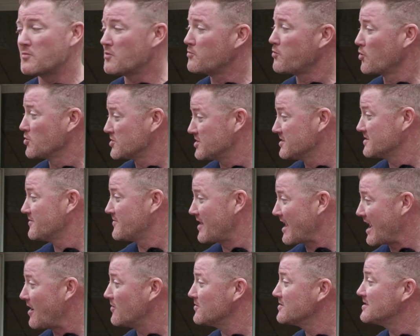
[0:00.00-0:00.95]
portions of the
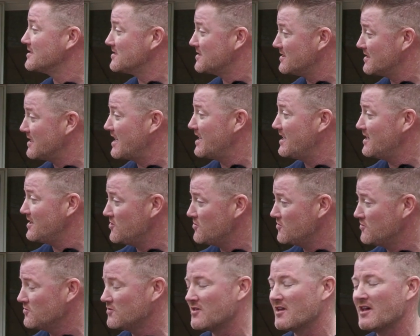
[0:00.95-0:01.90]
house into
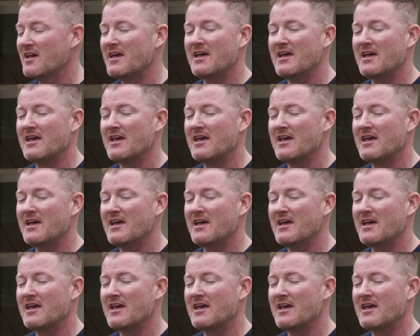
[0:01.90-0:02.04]
ADUs.